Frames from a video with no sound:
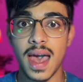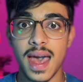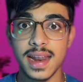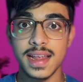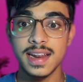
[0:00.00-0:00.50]

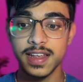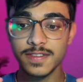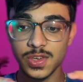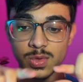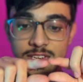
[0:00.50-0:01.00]
And it
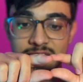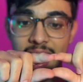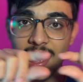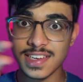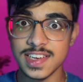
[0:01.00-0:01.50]
gives you this
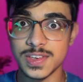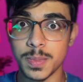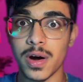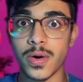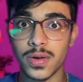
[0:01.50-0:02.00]
access
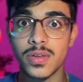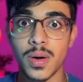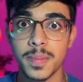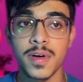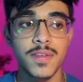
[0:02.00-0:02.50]
bar on
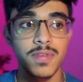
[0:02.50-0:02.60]
top